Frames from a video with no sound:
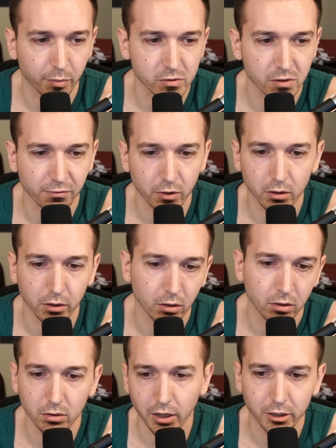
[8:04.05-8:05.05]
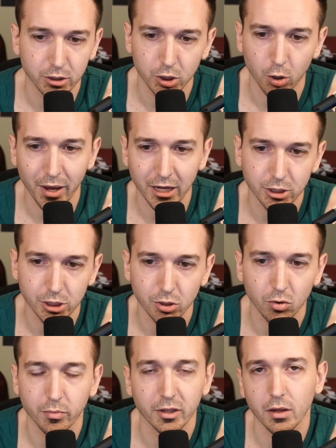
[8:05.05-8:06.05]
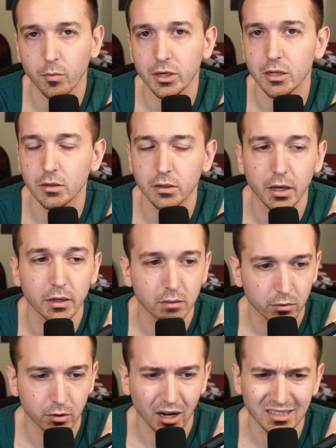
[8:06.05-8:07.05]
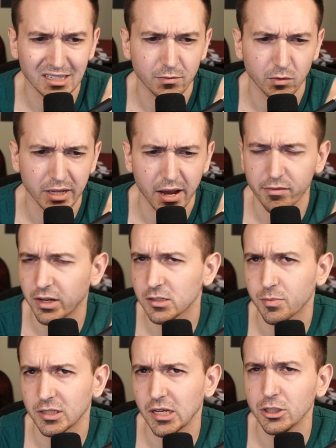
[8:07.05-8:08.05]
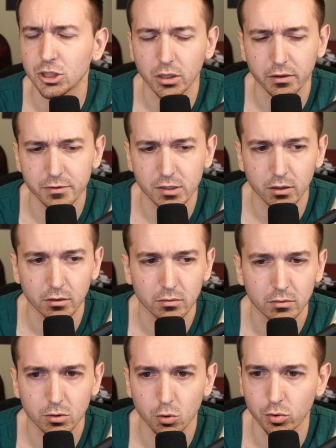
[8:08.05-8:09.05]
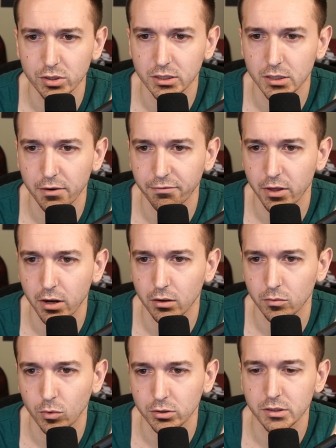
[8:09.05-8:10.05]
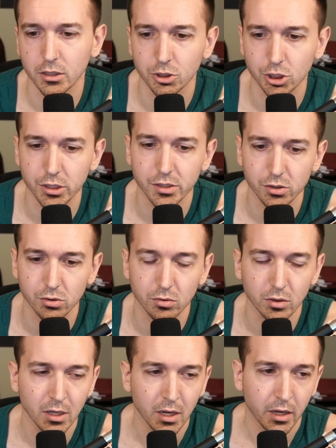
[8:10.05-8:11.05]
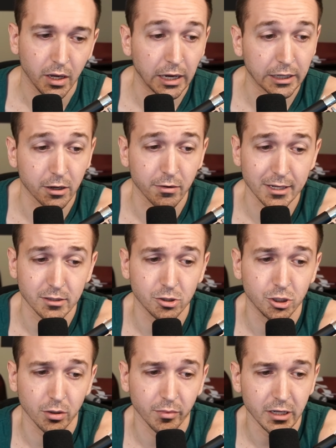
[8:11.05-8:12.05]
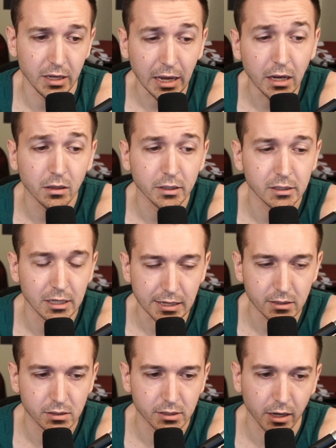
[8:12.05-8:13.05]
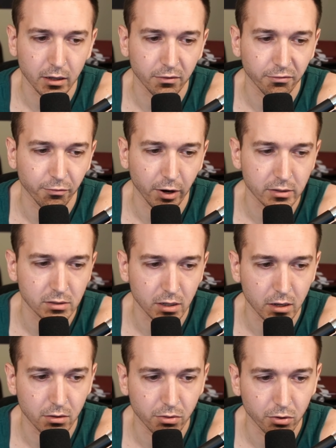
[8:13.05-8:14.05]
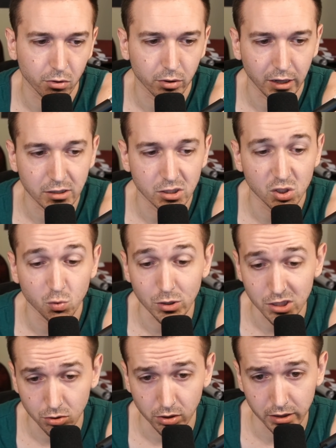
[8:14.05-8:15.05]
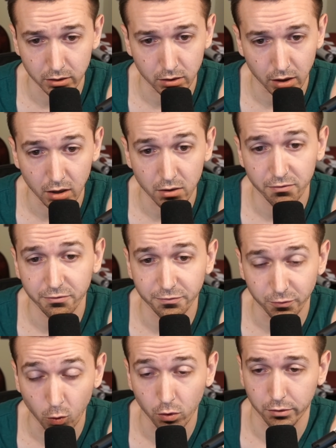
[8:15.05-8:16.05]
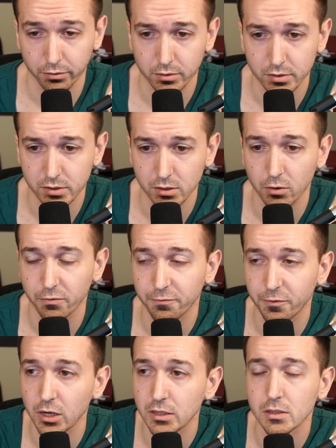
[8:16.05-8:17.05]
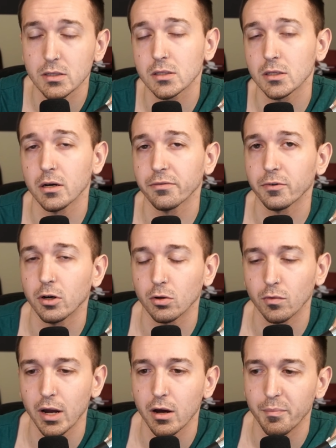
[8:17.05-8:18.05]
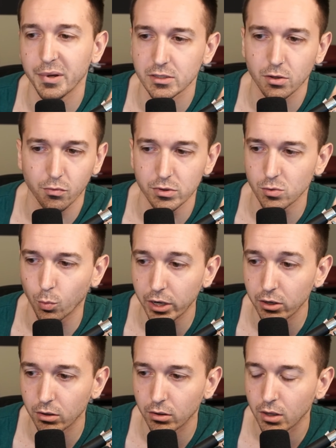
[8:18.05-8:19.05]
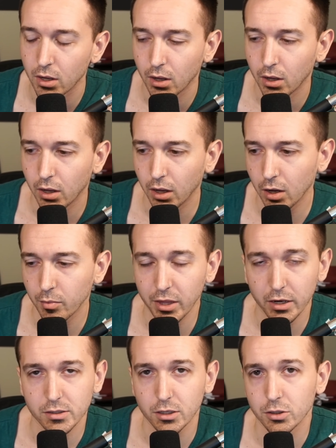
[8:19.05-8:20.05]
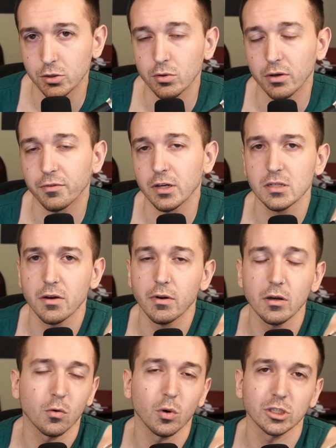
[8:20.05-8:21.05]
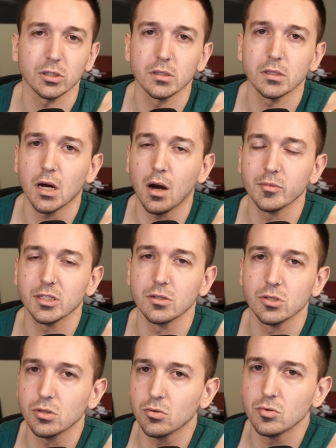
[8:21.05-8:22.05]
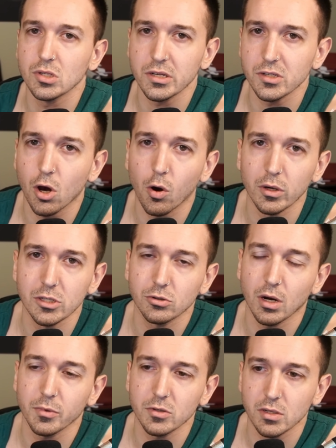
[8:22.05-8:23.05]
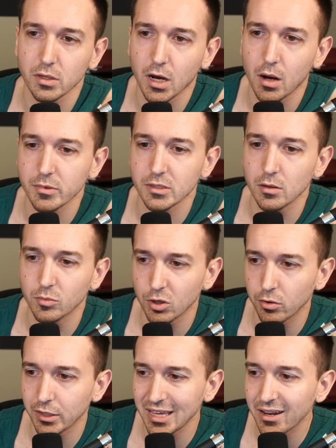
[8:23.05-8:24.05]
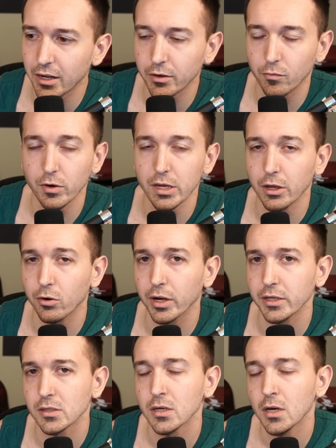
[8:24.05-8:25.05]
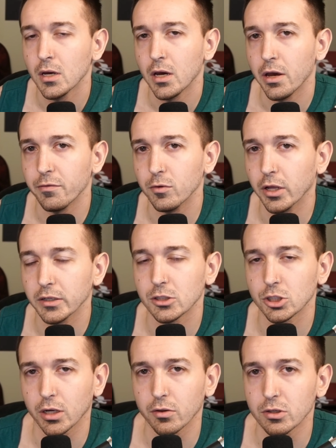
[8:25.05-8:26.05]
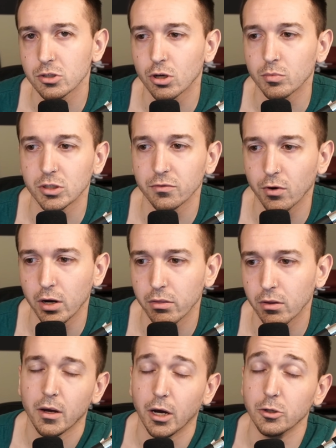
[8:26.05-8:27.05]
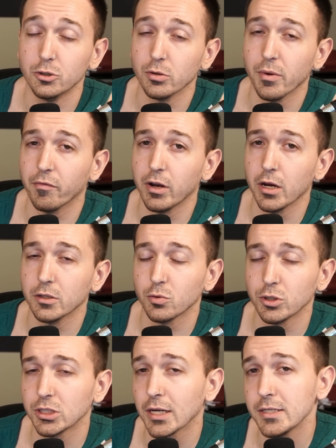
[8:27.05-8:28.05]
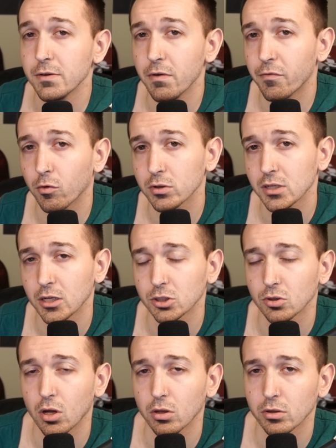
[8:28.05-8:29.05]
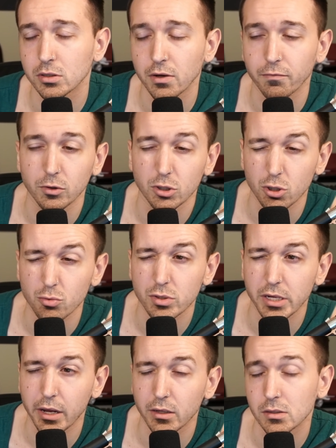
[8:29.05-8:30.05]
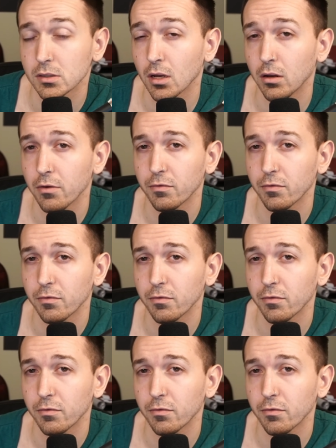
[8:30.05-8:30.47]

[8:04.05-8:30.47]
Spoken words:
It was a fun little, like, show matchy tournament that we didn't get, or I didn't really have an expectation of. So cool stuff there. Well done, G2. Congrats to Germany, England in 2nd, France in 3rd, and Switzerland in 4th. So fun stuff all around. Best of 3s are weird. But that is going to do it. If you guys have any questions, comments, concerns, as always, drop those in the comments down below. Again, I reiterate, if you'd like to check out the description for anything, I do stream every day on twitch.tv/Lawler, except for Tuesday and Sunday.